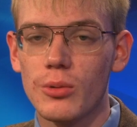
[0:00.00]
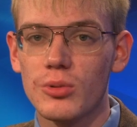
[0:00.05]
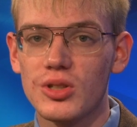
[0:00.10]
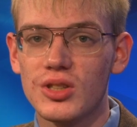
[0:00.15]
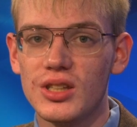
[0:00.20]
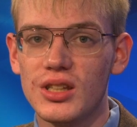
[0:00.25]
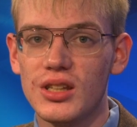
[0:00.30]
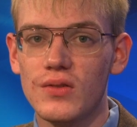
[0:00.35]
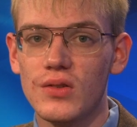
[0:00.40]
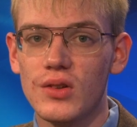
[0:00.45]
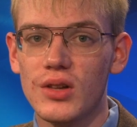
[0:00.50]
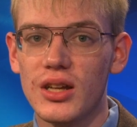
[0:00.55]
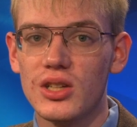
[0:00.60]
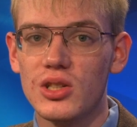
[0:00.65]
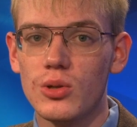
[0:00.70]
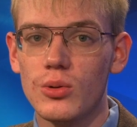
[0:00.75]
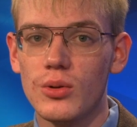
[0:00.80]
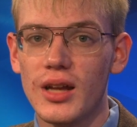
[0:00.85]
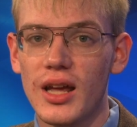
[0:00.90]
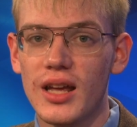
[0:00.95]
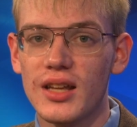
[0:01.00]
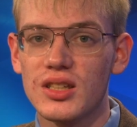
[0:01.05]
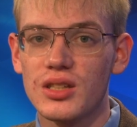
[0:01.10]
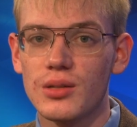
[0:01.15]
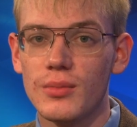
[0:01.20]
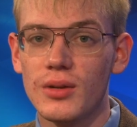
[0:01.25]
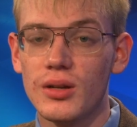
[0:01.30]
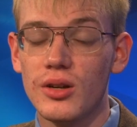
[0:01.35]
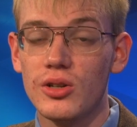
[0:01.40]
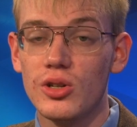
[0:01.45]
received led to an
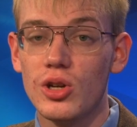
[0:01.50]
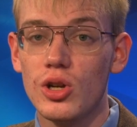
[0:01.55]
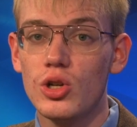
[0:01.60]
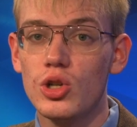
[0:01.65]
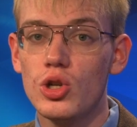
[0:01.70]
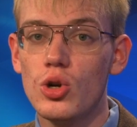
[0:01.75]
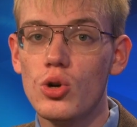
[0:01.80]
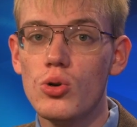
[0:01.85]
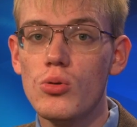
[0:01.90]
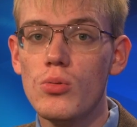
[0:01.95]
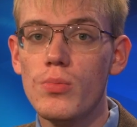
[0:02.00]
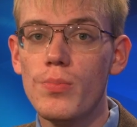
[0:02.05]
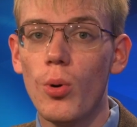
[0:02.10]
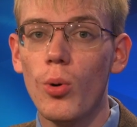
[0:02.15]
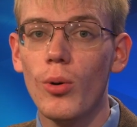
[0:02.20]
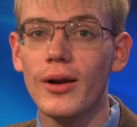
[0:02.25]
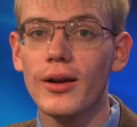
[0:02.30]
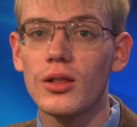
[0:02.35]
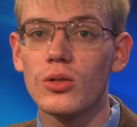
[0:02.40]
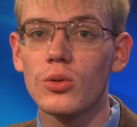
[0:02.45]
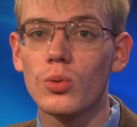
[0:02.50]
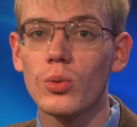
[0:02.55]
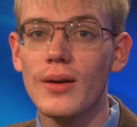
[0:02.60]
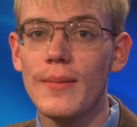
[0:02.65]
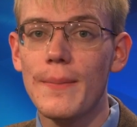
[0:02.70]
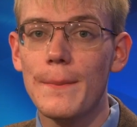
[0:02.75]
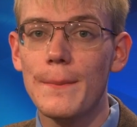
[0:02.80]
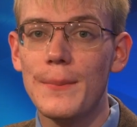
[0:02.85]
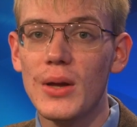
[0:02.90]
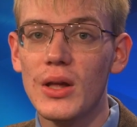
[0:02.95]
estimated
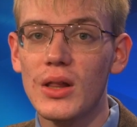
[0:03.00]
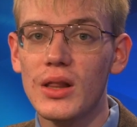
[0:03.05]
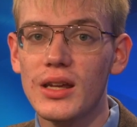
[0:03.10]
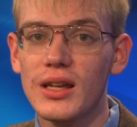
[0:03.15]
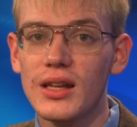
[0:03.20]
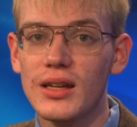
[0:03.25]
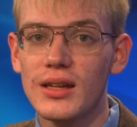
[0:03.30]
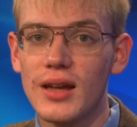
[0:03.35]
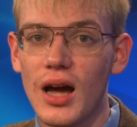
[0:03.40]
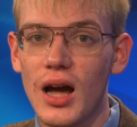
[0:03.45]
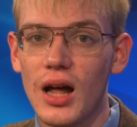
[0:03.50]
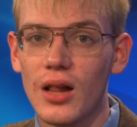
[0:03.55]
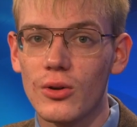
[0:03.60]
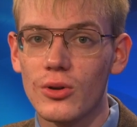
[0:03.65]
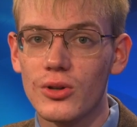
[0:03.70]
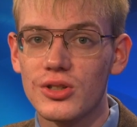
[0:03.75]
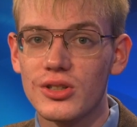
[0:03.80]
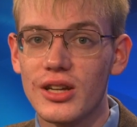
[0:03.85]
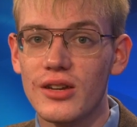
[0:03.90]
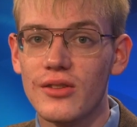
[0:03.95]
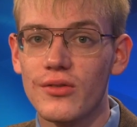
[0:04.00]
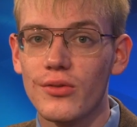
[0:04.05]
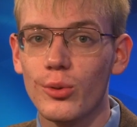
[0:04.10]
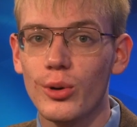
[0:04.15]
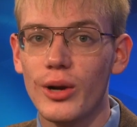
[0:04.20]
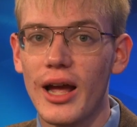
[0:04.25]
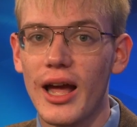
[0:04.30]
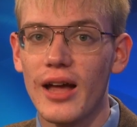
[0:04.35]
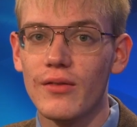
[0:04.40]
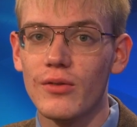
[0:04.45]
$2.3 billion in
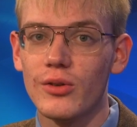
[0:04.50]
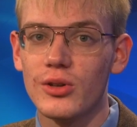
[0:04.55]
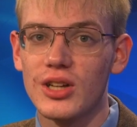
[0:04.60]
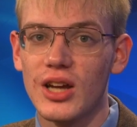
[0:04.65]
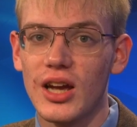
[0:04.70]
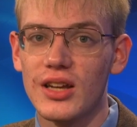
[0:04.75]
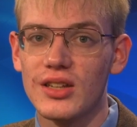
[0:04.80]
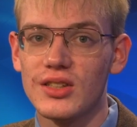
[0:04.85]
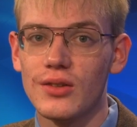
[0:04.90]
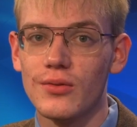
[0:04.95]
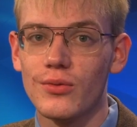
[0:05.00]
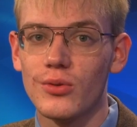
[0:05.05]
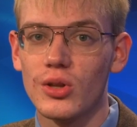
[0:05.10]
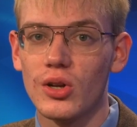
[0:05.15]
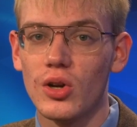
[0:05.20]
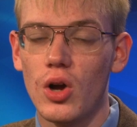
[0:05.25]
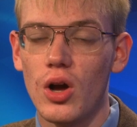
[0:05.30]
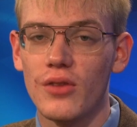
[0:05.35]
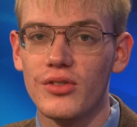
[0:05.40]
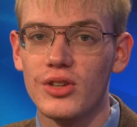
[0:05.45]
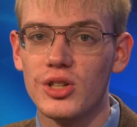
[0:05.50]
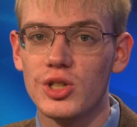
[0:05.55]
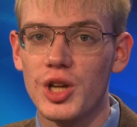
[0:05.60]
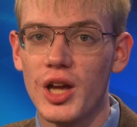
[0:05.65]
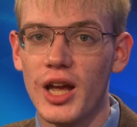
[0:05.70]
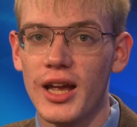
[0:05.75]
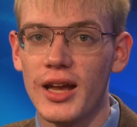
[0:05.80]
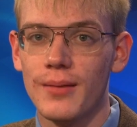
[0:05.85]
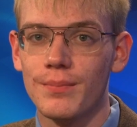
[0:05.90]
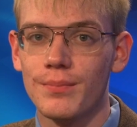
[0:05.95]
free advertising for the coffee
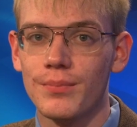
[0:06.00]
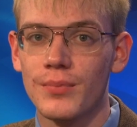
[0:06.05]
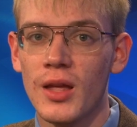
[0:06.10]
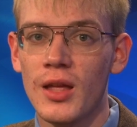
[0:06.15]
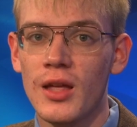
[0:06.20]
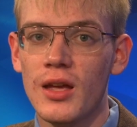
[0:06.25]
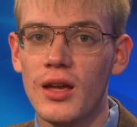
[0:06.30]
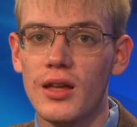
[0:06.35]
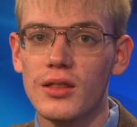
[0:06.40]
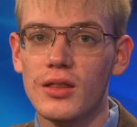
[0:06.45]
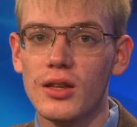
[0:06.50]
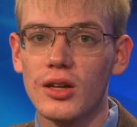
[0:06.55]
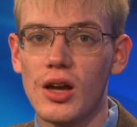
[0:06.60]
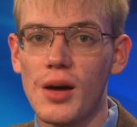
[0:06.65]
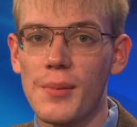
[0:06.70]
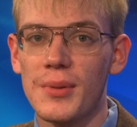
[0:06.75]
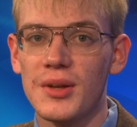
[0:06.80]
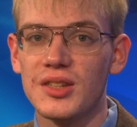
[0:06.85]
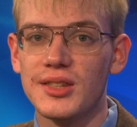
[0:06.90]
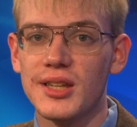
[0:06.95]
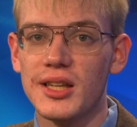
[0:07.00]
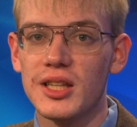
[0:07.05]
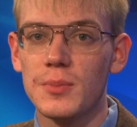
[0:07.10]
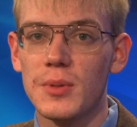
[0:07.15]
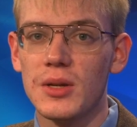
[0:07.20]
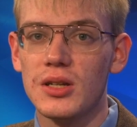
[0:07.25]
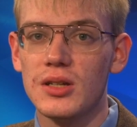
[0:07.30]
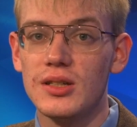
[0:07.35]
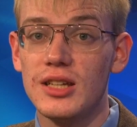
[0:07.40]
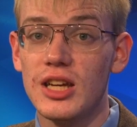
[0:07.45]
giant. The cup has since
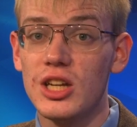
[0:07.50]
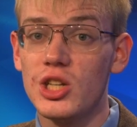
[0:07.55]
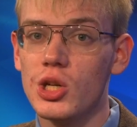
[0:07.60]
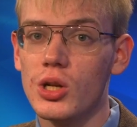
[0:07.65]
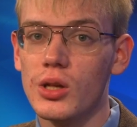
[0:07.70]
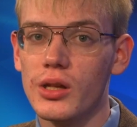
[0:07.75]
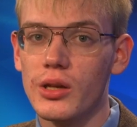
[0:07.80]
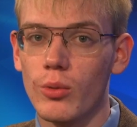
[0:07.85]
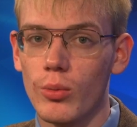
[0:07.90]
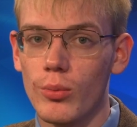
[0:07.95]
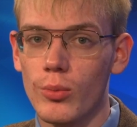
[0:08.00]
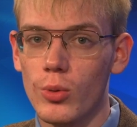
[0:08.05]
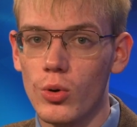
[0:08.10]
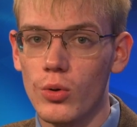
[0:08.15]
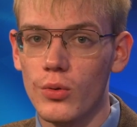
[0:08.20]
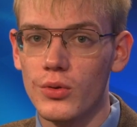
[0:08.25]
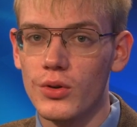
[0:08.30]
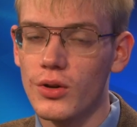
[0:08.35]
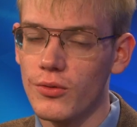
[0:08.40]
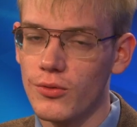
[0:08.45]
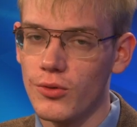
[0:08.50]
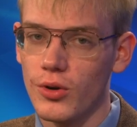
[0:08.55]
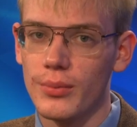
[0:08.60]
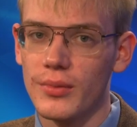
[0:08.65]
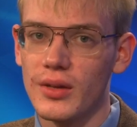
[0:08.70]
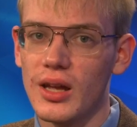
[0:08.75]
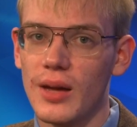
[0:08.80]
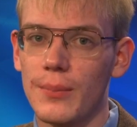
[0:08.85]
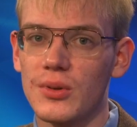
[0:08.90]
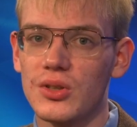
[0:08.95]
been digitally removed from
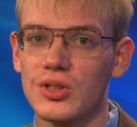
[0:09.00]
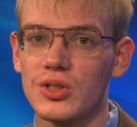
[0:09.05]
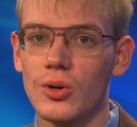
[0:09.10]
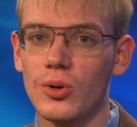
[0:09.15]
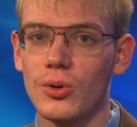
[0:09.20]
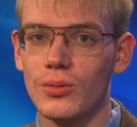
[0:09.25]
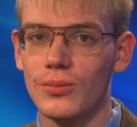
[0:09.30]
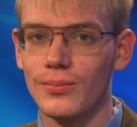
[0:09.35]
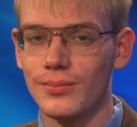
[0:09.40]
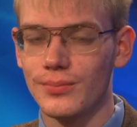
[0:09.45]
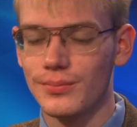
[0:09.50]
the episode.